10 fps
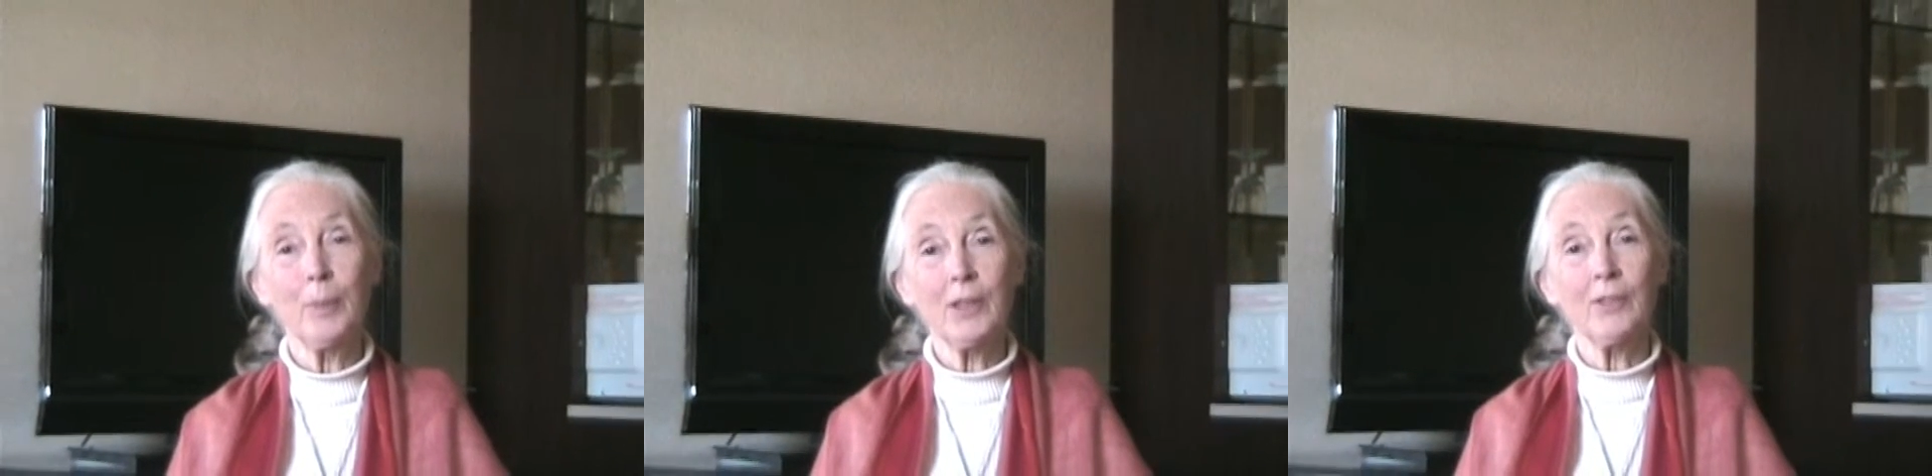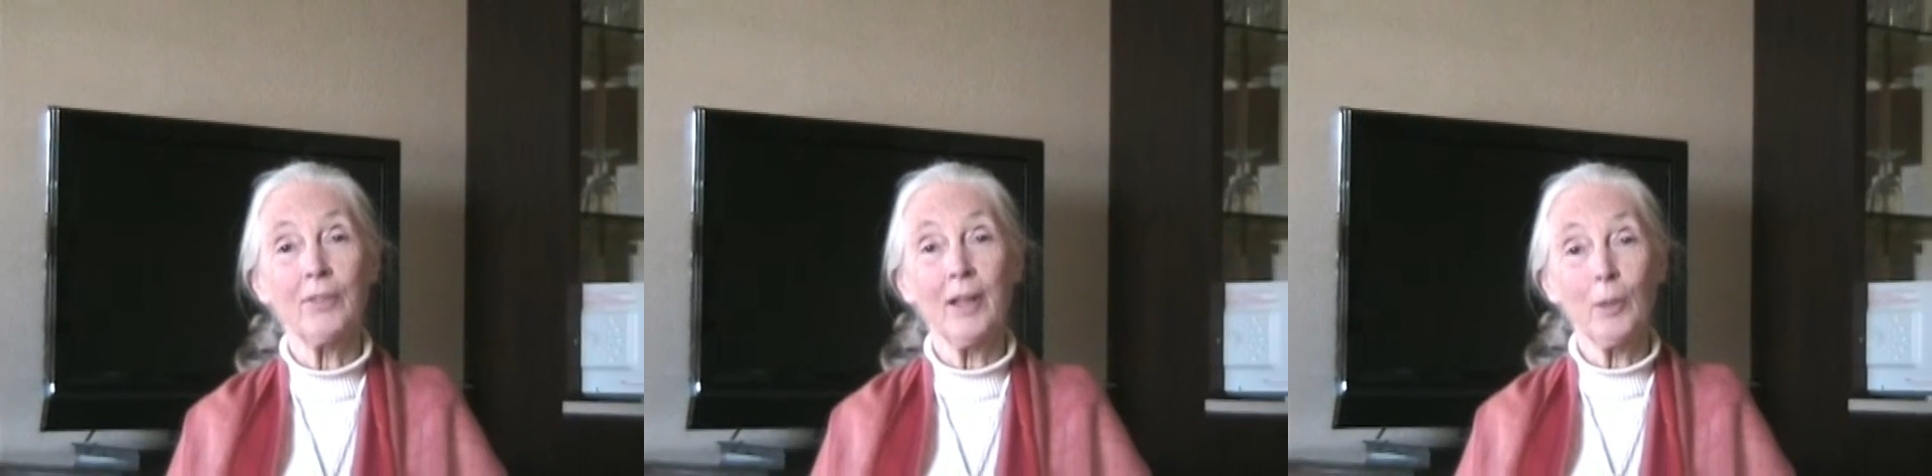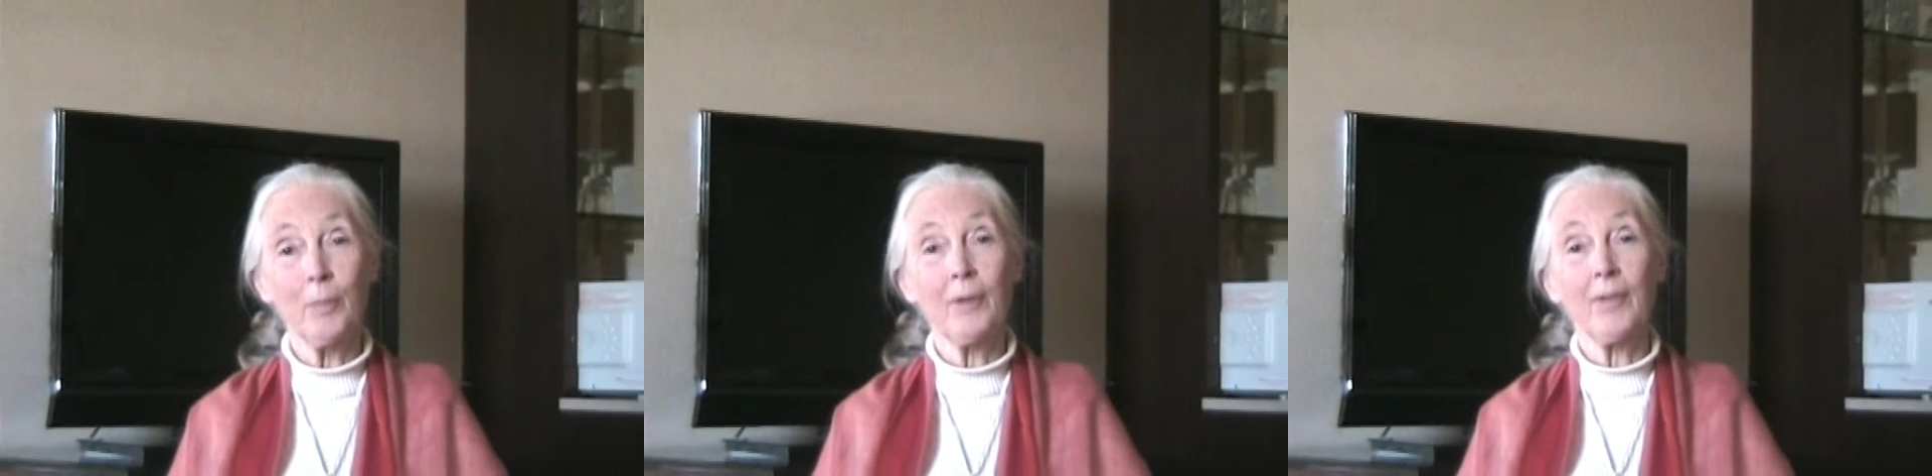bit of
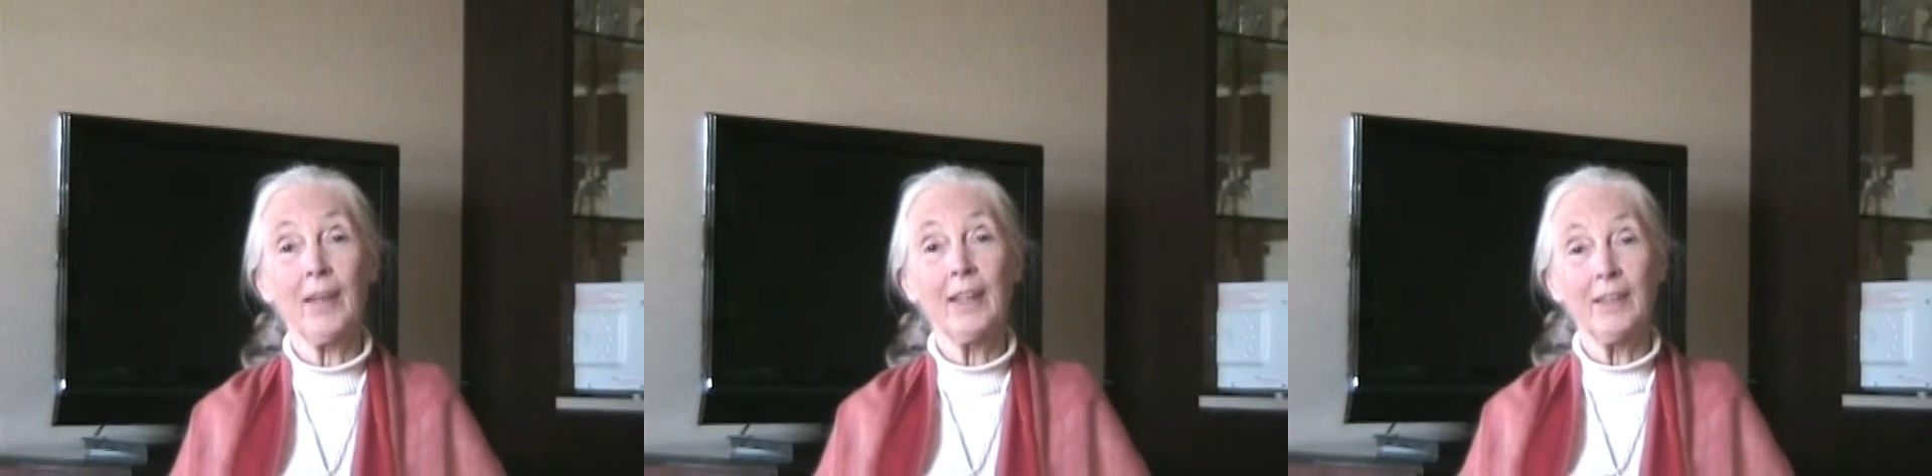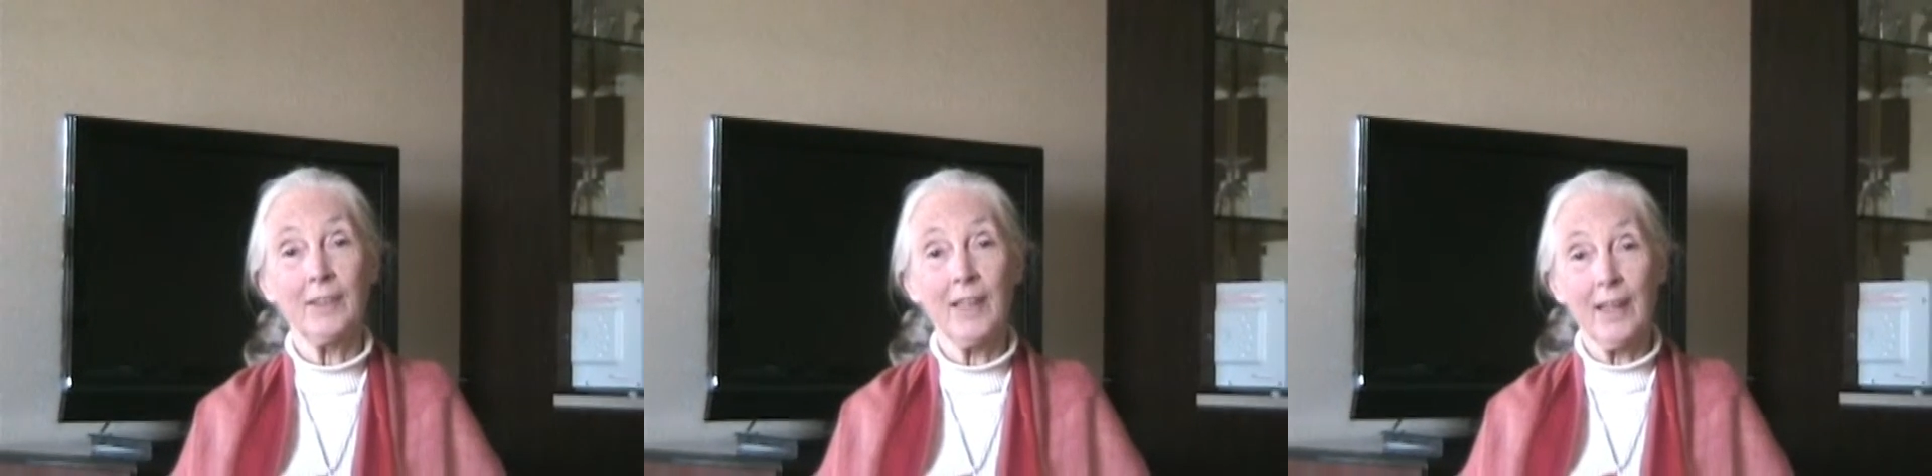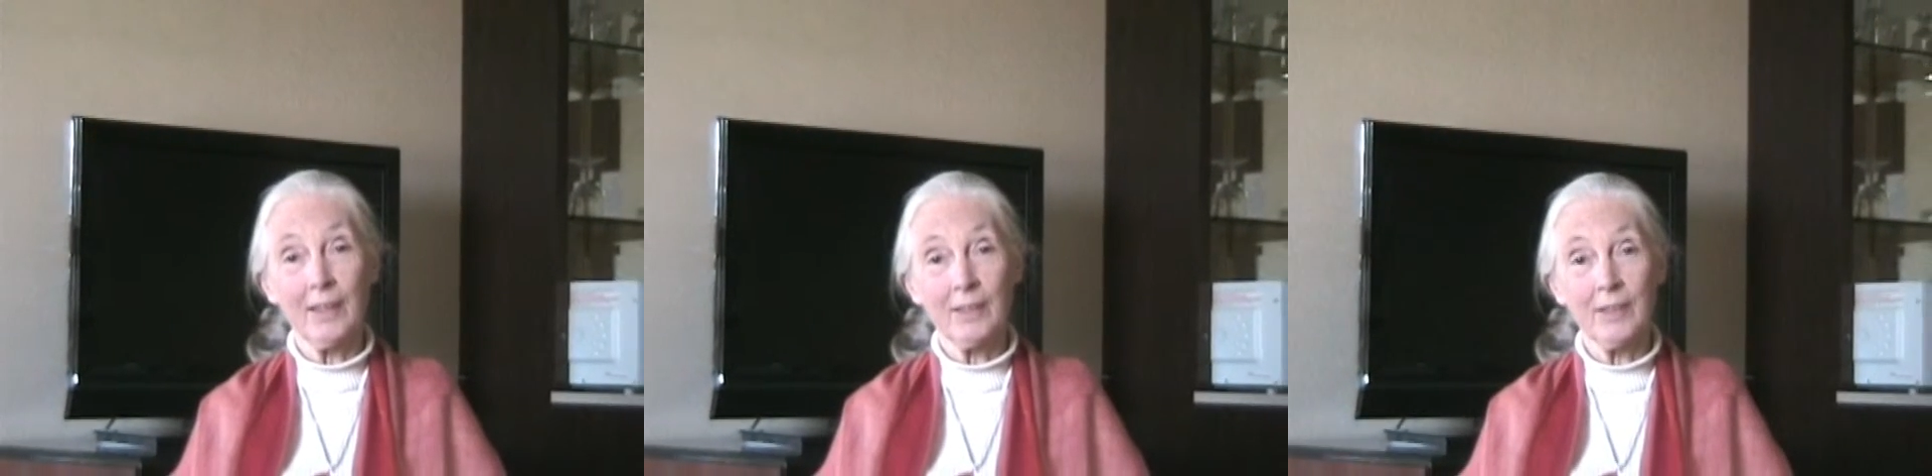help that they can
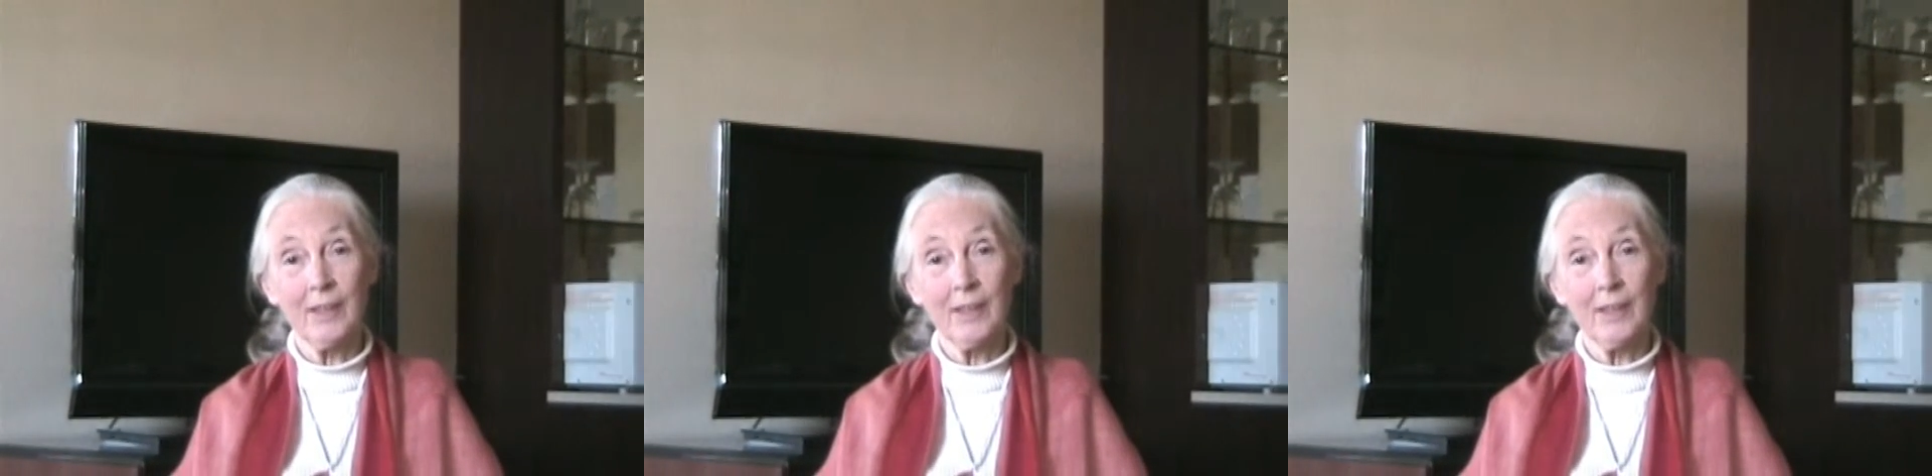get.